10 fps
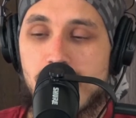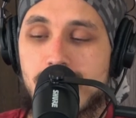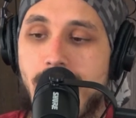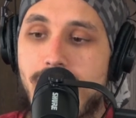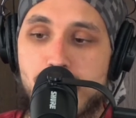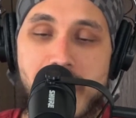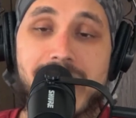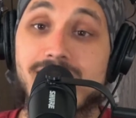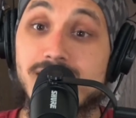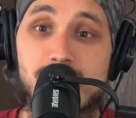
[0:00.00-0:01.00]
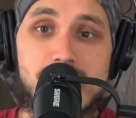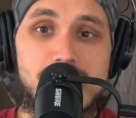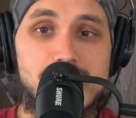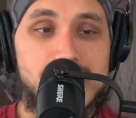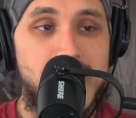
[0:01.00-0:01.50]
That pains
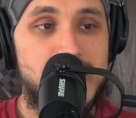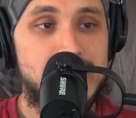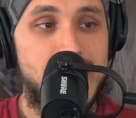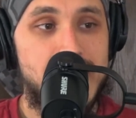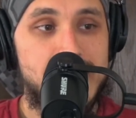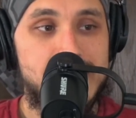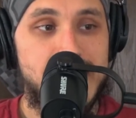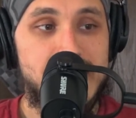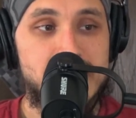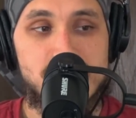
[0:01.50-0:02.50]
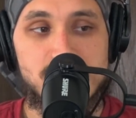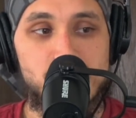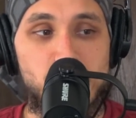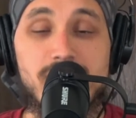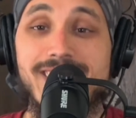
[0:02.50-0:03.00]
me. That that that's
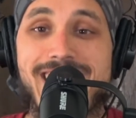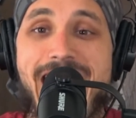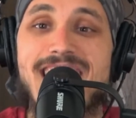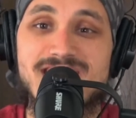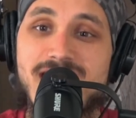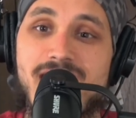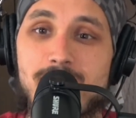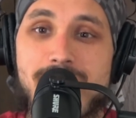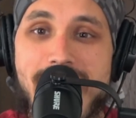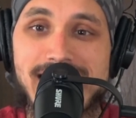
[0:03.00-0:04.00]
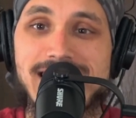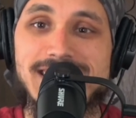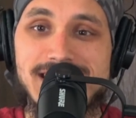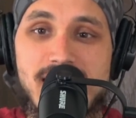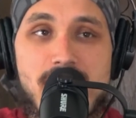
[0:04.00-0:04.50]
really agitating me as I
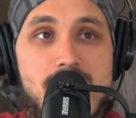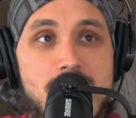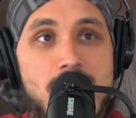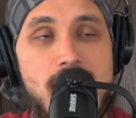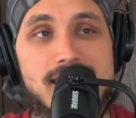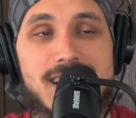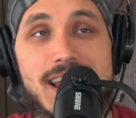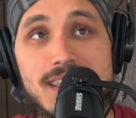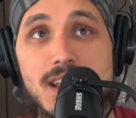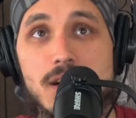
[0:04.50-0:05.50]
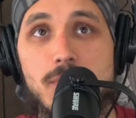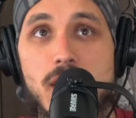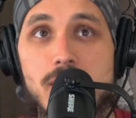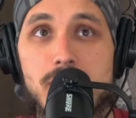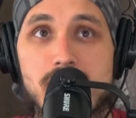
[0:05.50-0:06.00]
say that, as I think
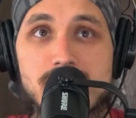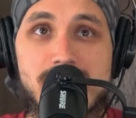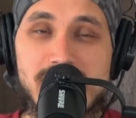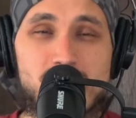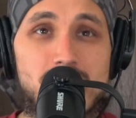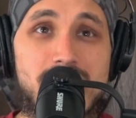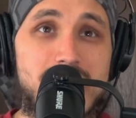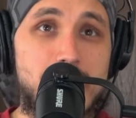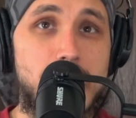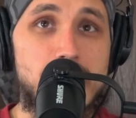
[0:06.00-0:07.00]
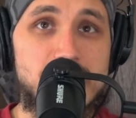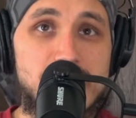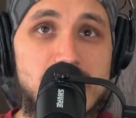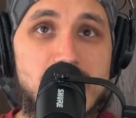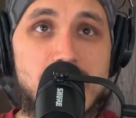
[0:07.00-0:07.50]
about it, because that's really hitting my O
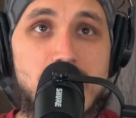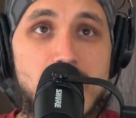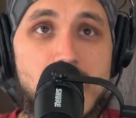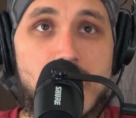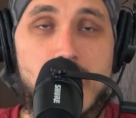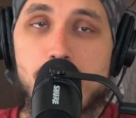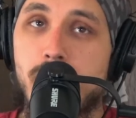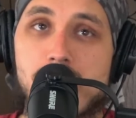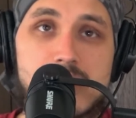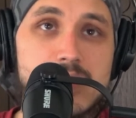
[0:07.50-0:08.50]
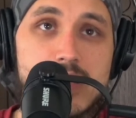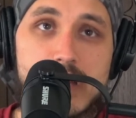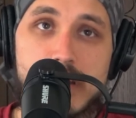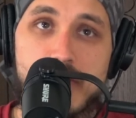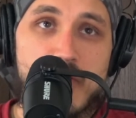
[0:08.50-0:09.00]
C D. But
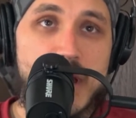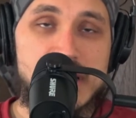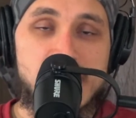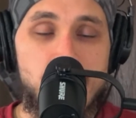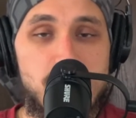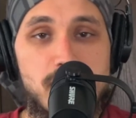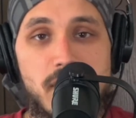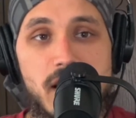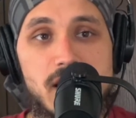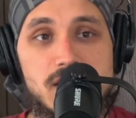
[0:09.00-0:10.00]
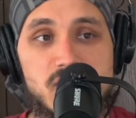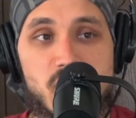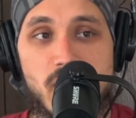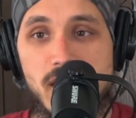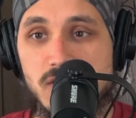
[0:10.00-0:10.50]
if you guys have been fans,
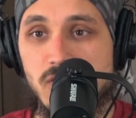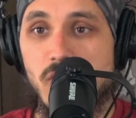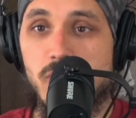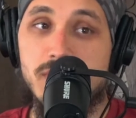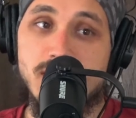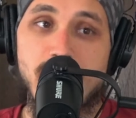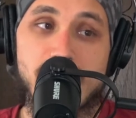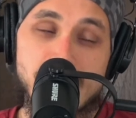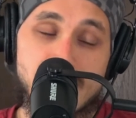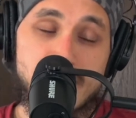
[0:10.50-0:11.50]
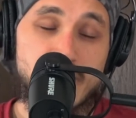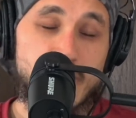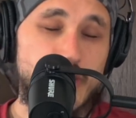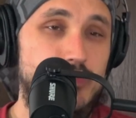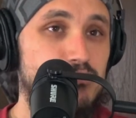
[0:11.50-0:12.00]
you guys know, besides
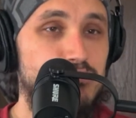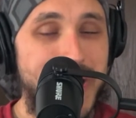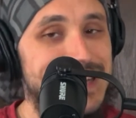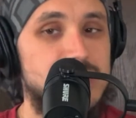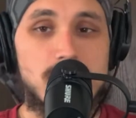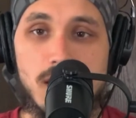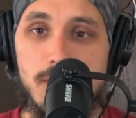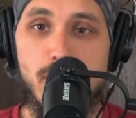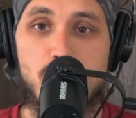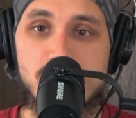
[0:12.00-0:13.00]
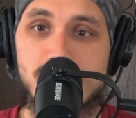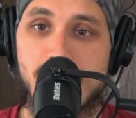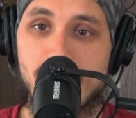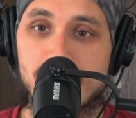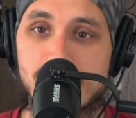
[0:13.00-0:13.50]
basically posting
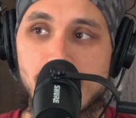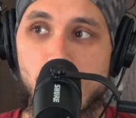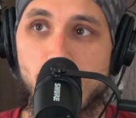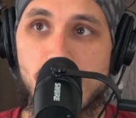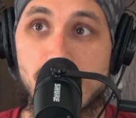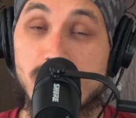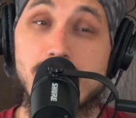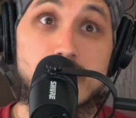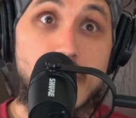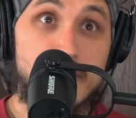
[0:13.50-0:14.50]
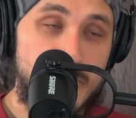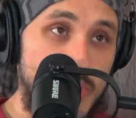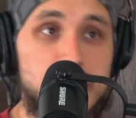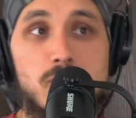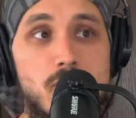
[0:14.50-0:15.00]
every single week and sometimes
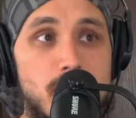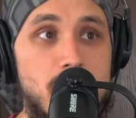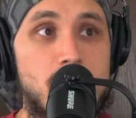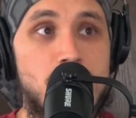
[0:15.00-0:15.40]
multiple